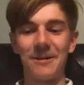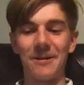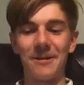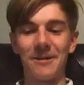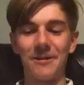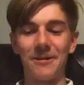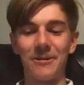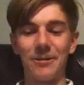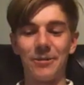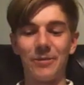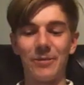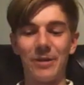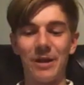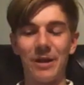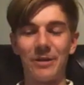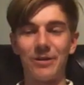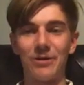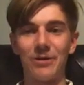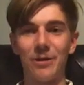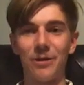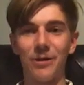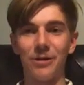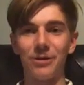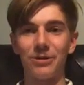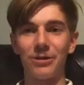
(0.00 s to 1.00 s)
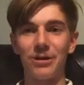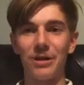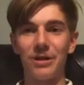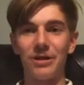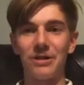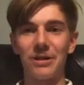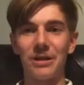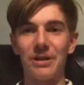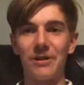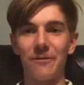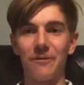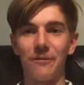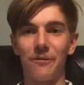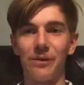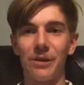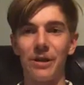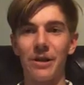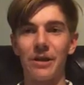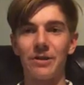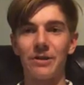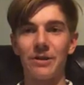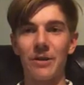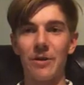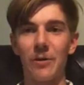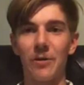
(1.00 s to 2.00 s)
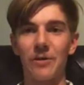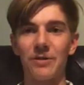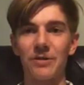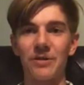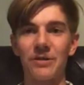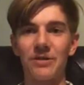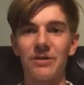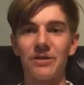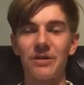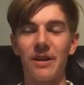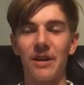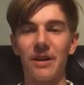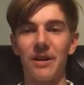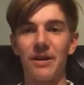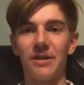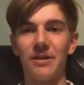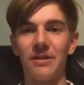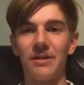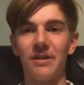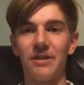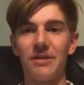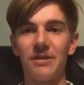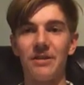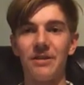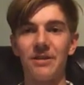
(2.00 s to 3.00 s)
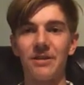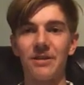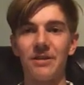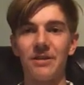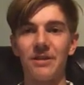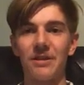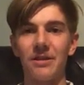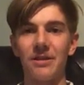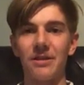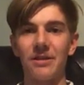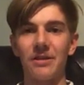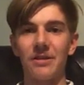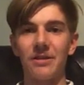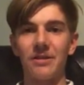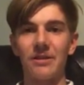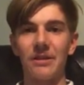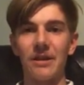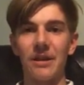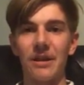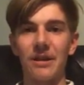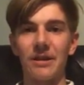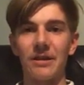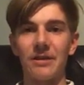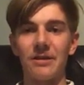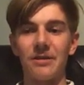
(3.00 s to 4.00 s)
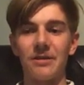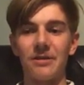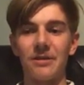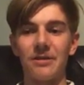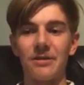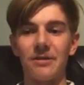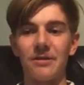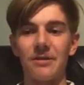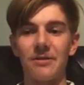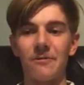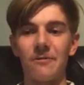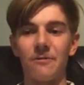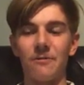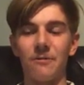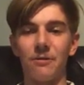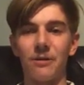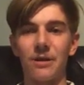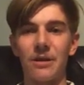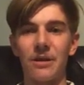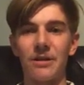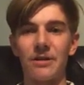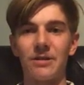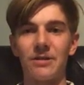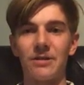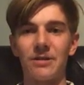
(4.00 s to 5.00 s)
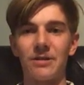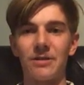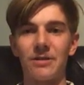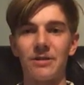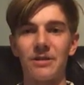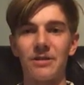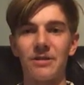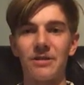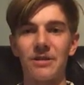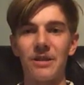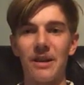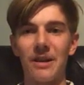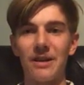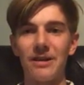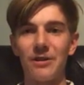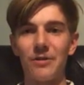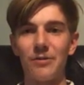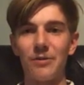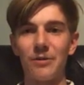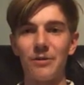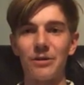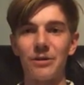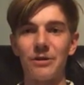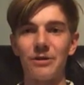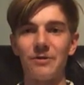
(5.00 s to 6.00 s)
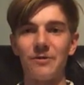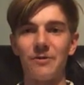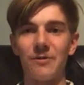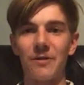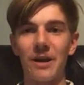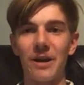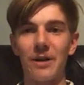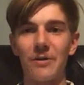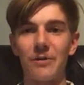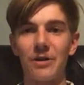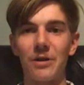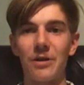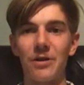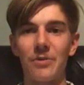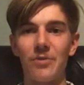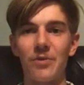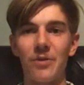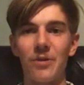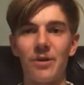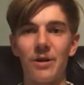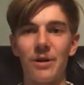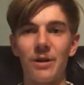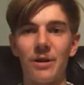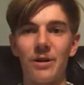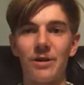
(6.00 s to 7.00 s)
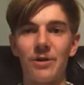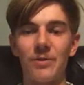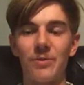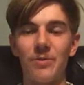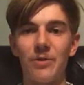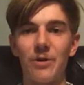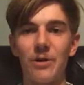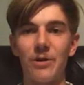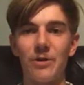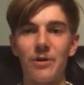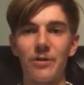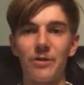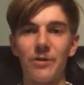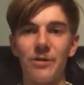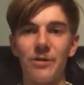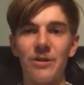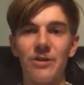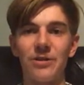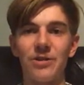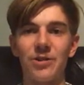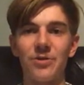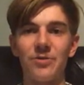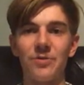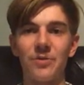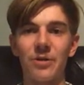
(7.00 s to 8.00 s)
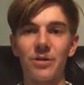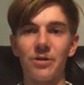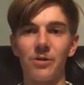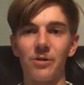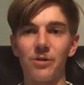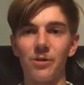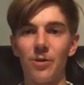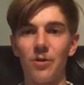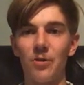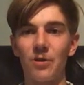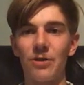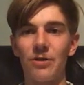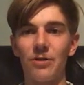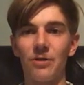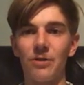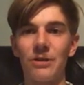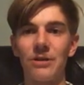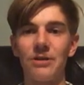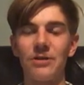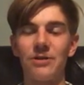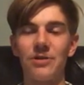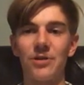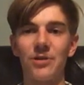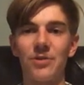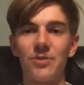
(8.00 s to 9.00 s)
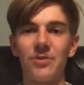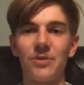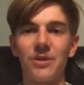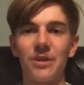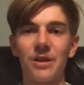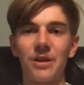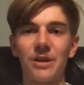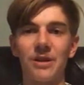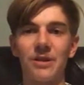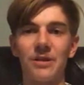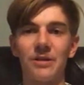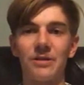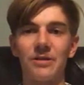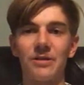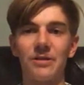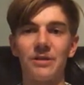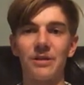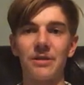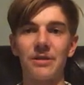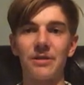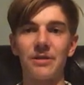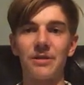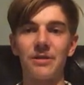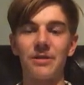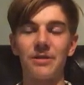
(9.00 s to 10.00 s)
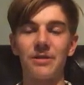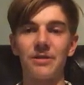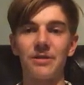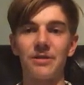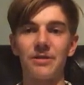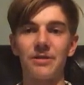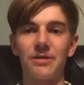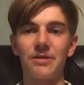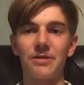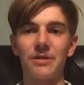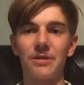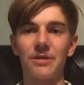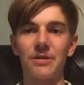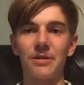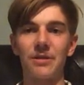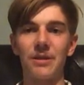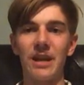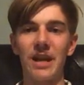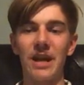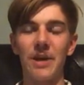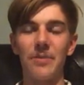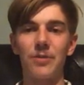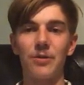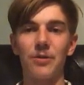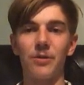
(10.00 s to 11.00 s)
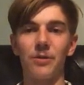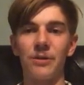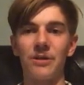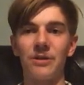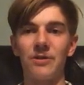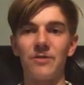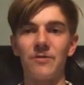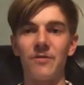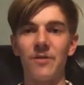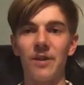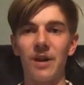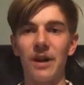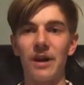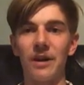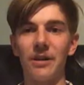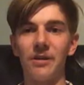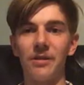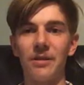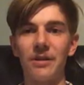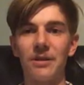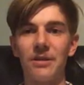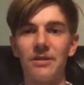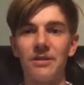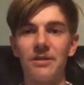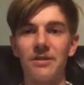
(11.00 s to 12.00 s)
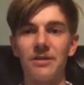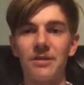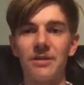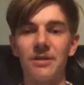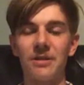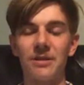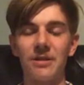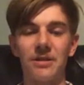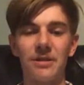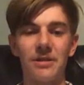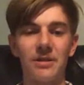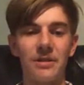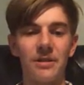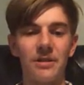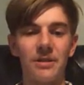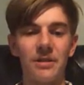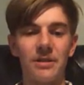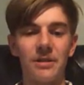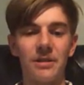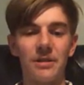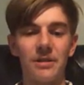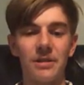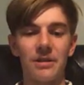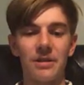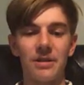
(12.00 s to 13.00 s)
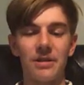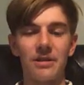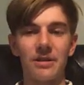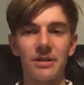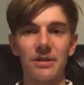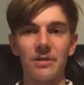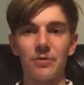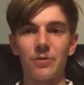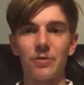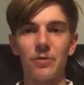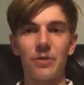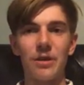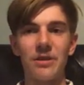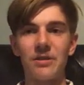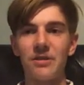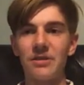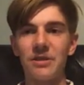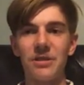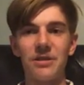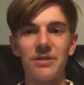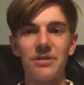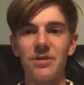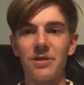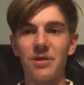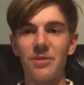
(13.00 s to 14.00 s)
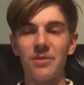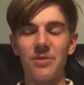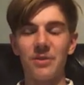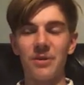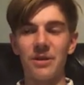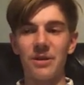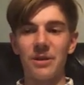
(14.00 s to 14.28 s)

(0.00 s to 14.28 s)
pathologies that afflict our society, that afflict a society which is founded upon imperialism, colonialism, and capitalist violence and racism.